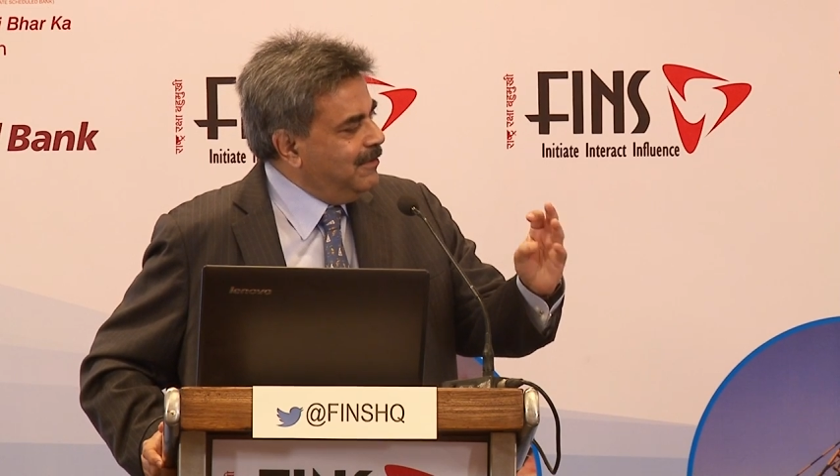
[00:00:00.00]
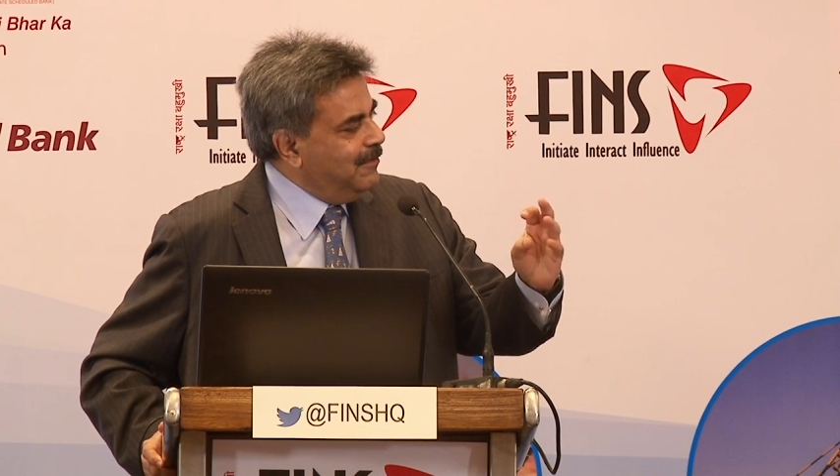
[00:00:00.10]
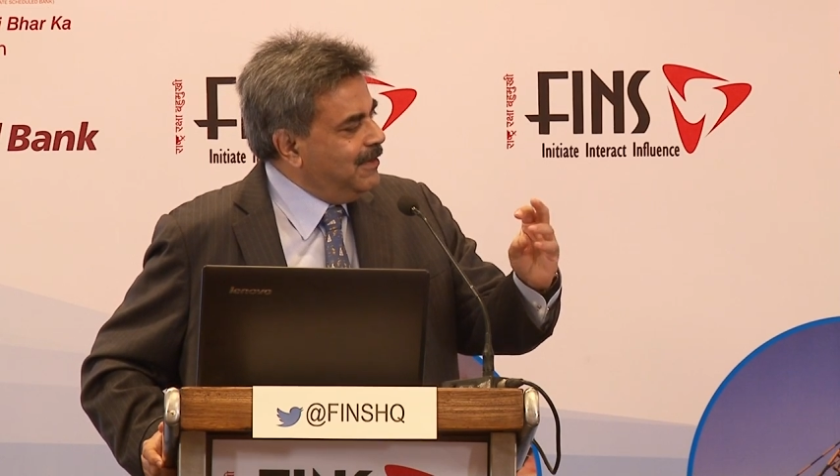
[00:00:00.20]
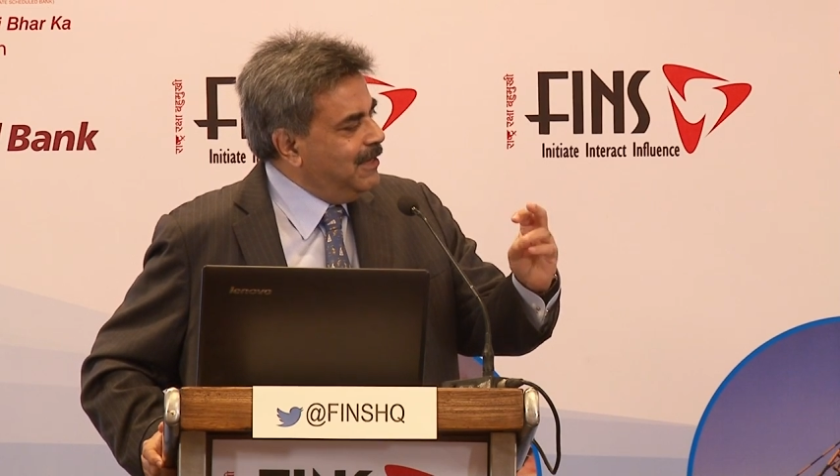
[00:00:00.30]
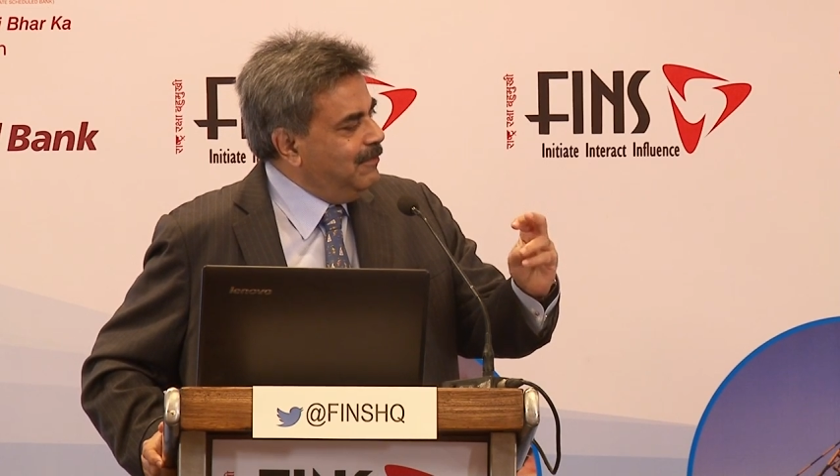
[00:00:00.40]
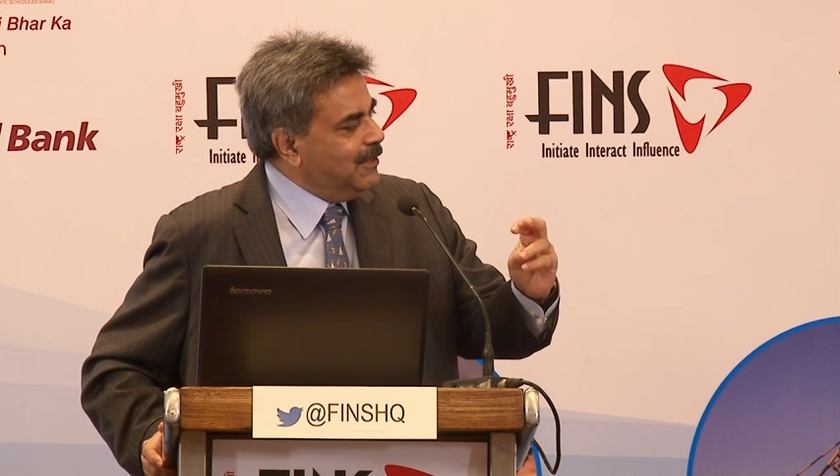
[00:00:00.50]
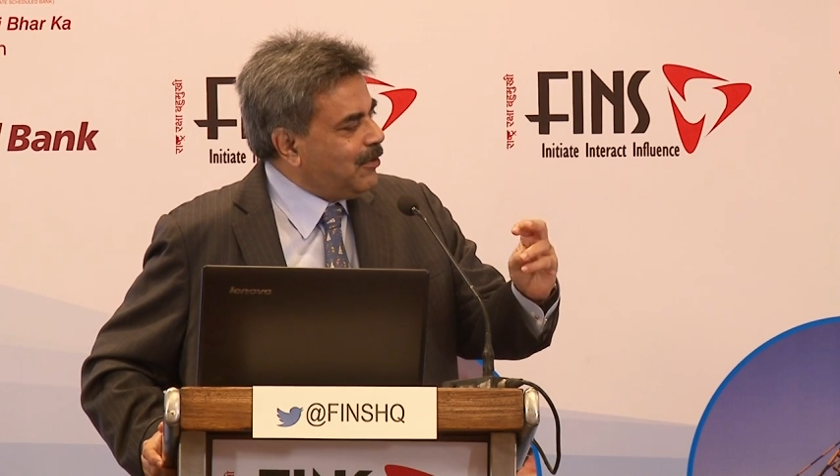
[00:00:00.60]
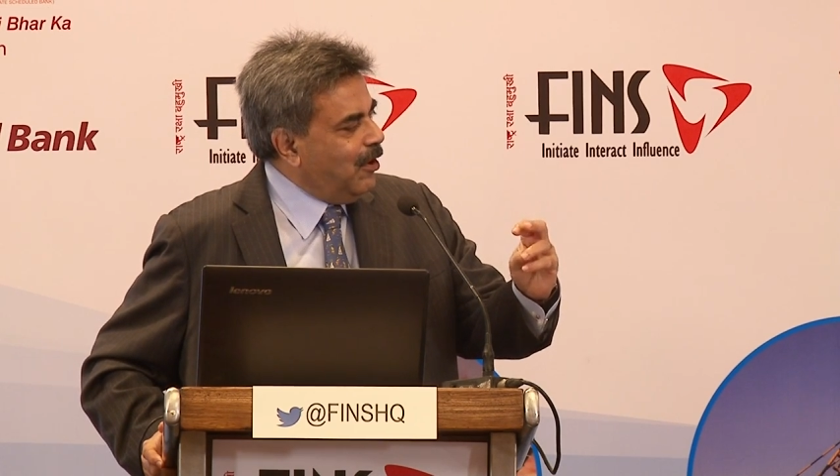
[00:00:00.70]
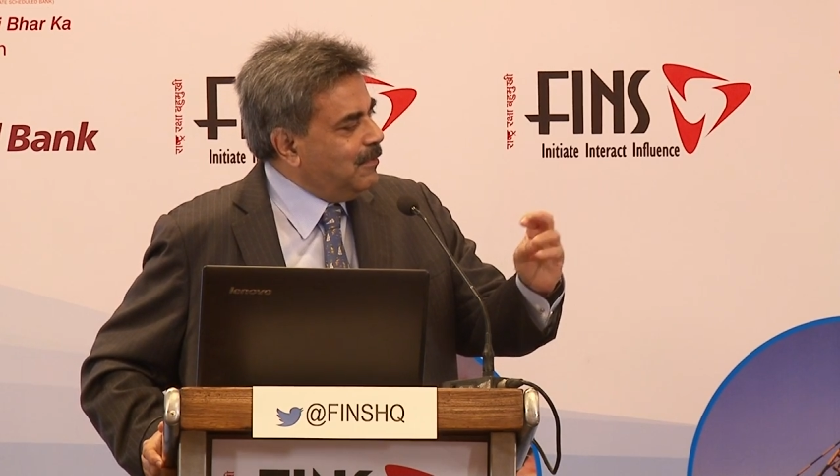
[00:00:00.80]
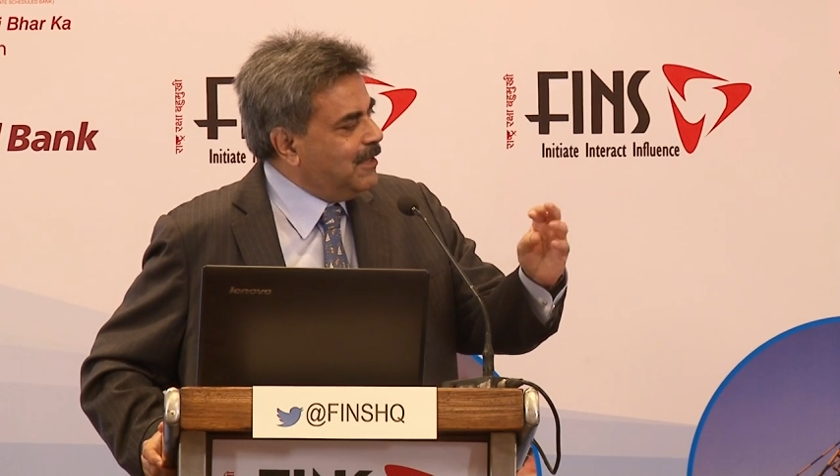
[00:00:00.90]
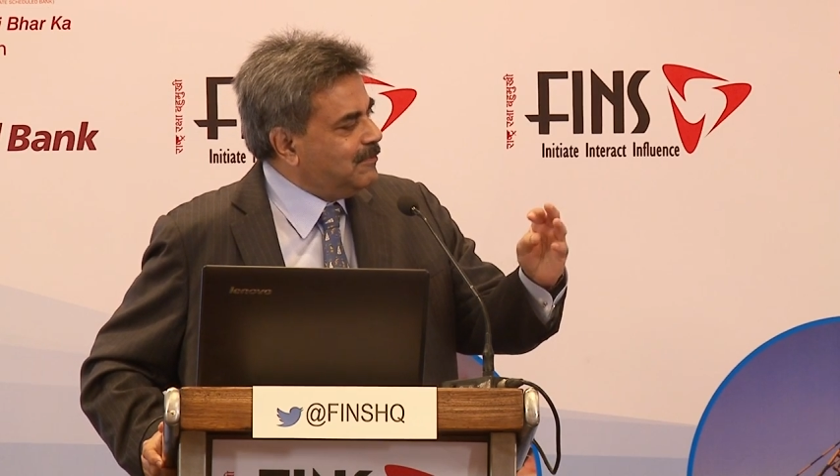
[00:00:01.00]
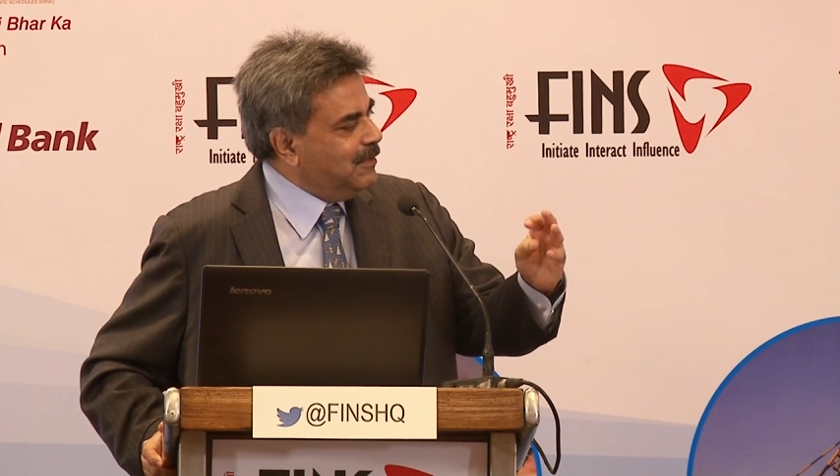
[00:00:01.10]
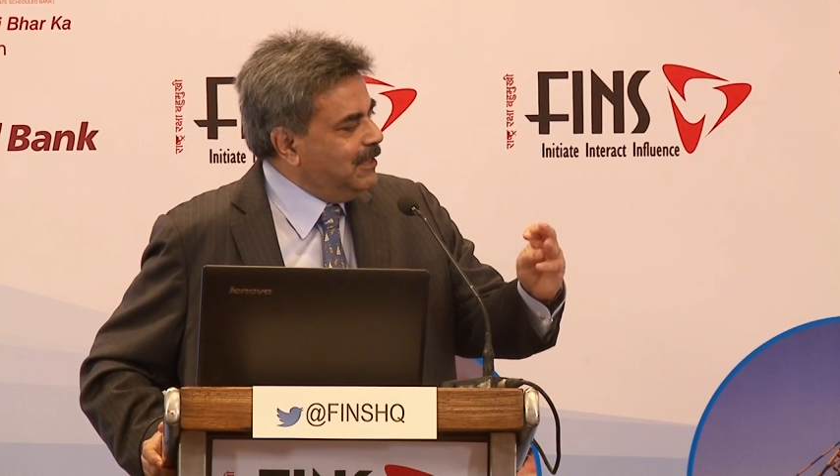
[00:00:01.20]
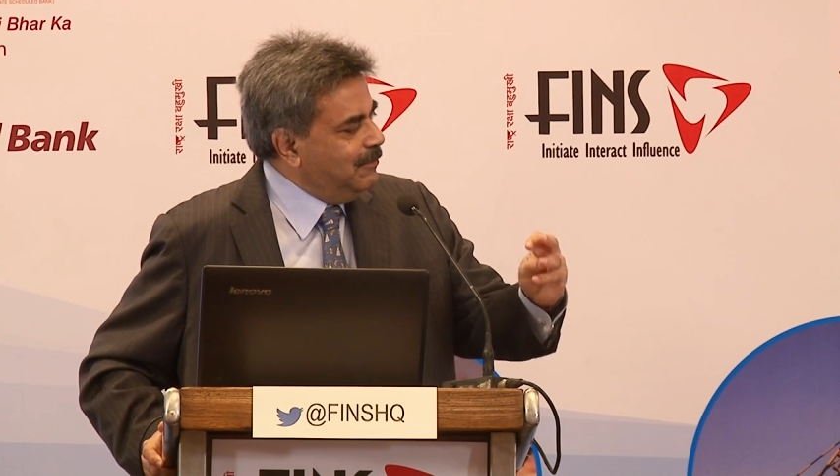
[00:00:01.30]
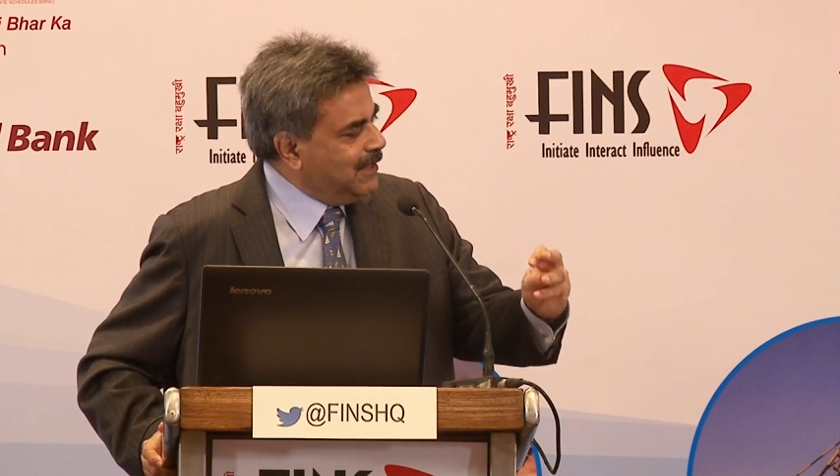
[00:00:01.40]
we deal with commerce,
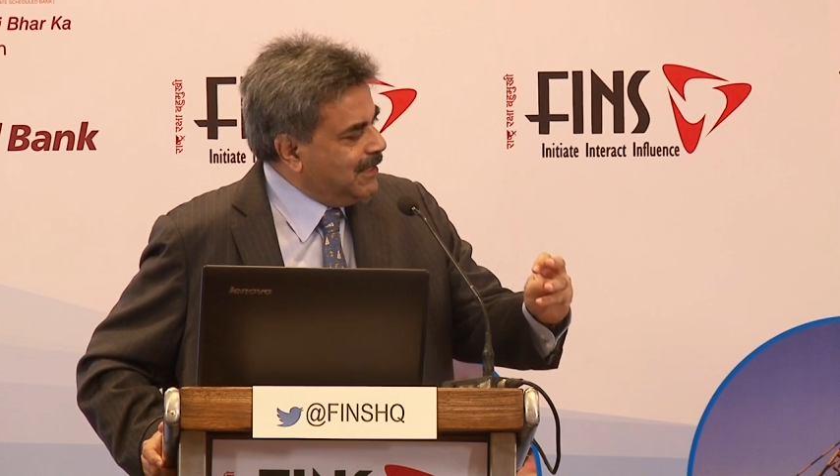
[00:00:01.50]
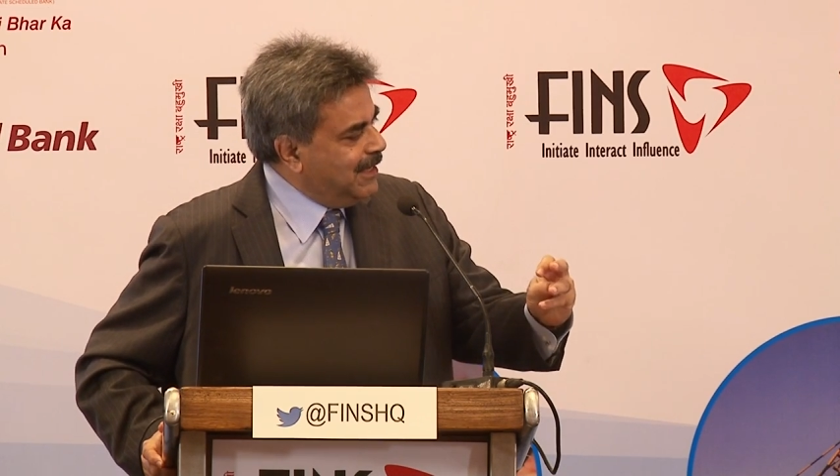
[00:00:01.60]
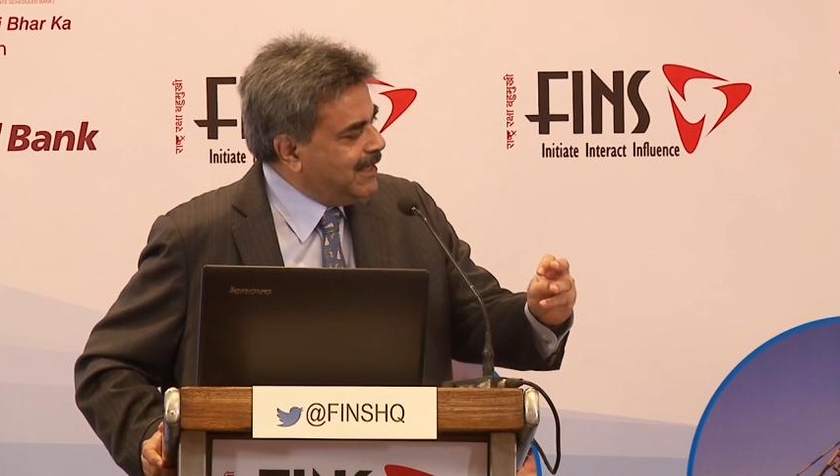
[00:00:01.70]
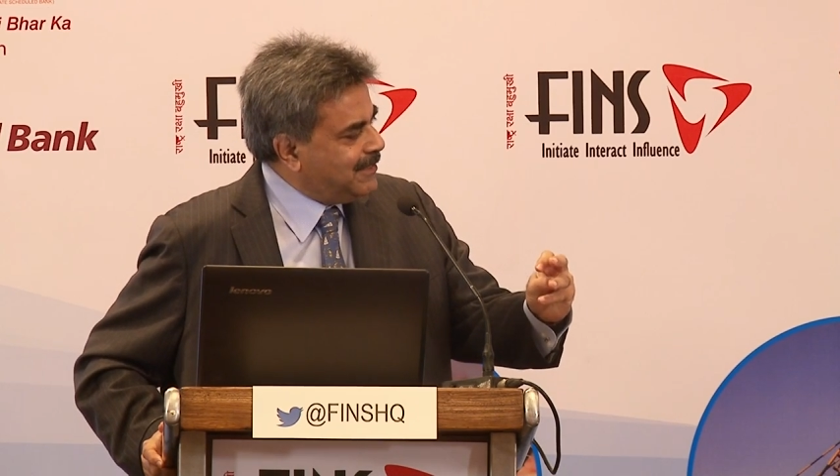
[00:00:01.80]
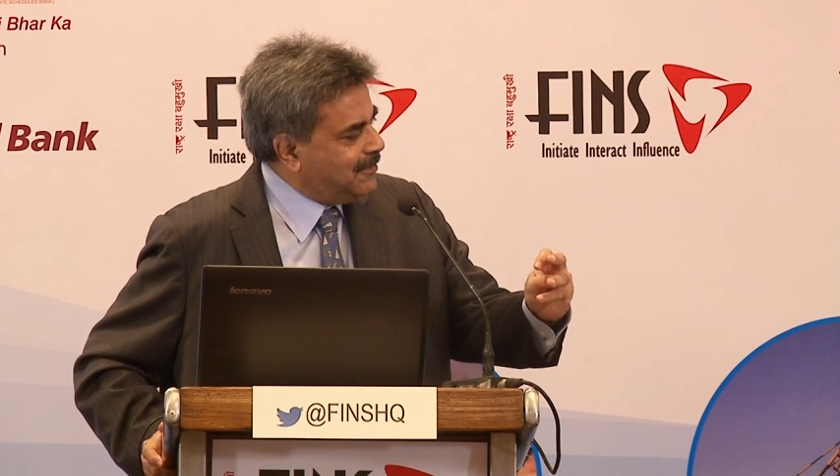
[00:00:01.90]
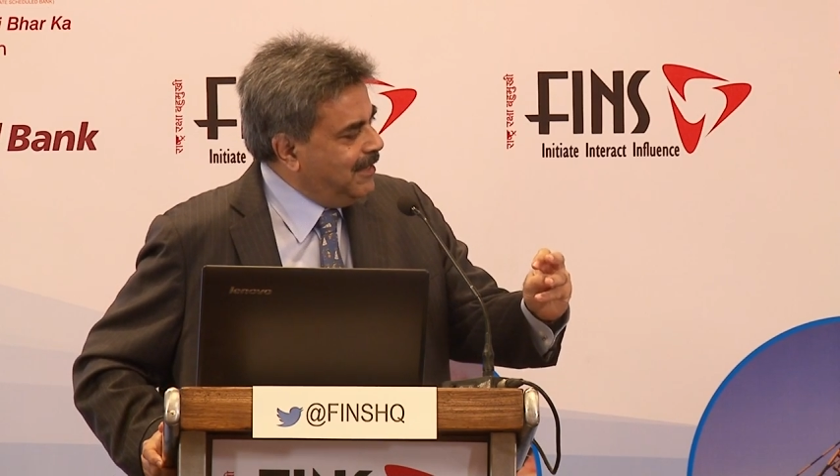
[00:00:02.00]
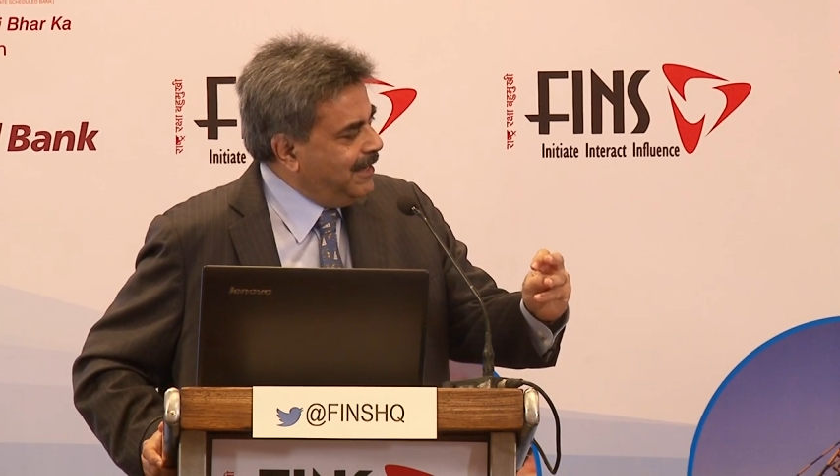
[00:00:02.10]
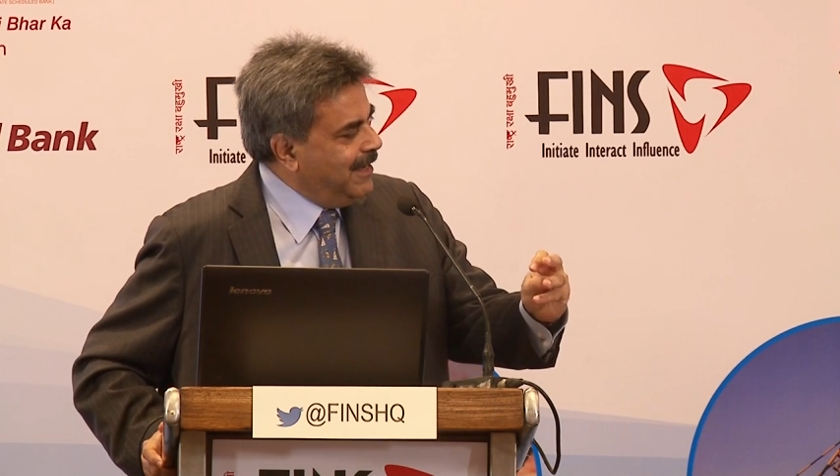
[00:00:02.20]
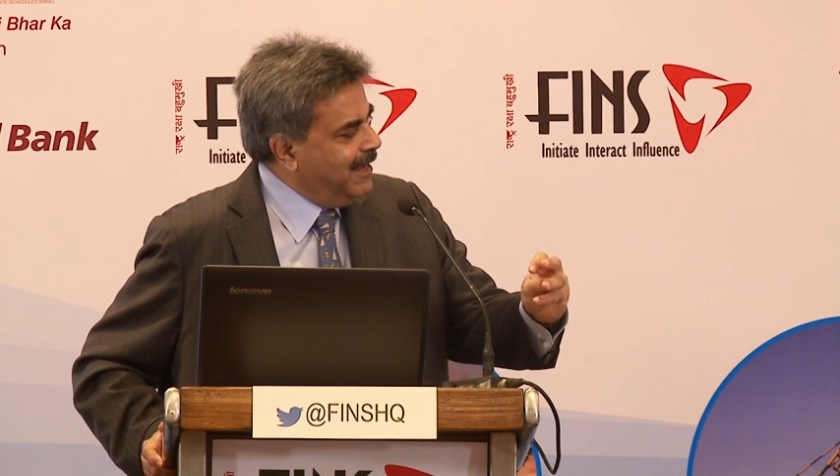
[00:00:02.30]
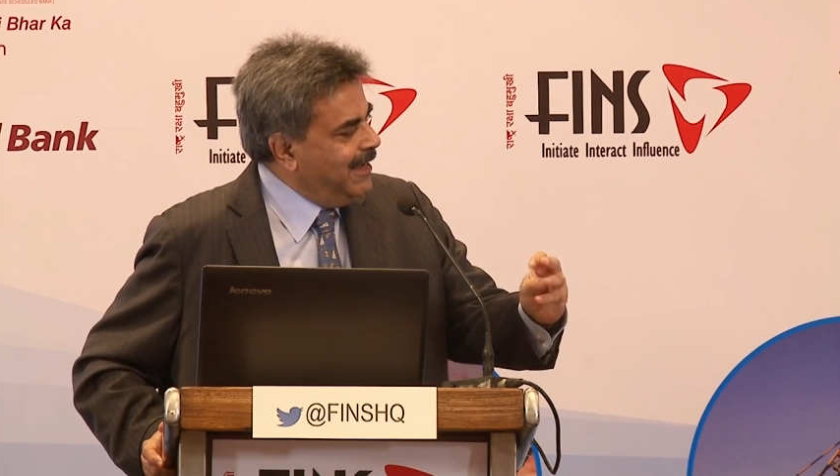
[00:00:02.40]
we deal with industry,